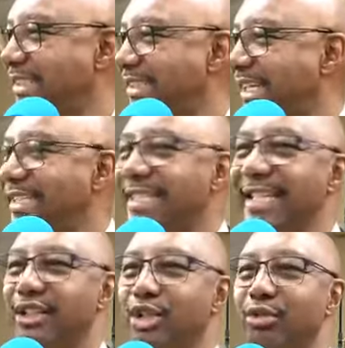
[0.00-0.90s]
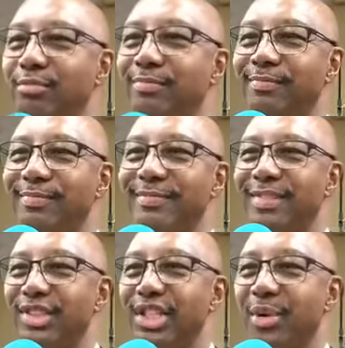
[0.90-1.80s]
intend to.
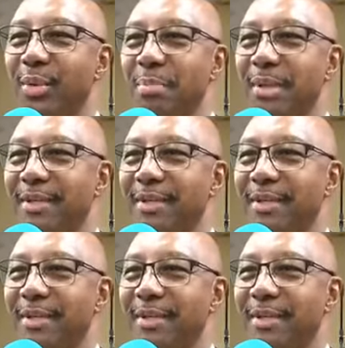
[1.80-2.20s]
Share with me.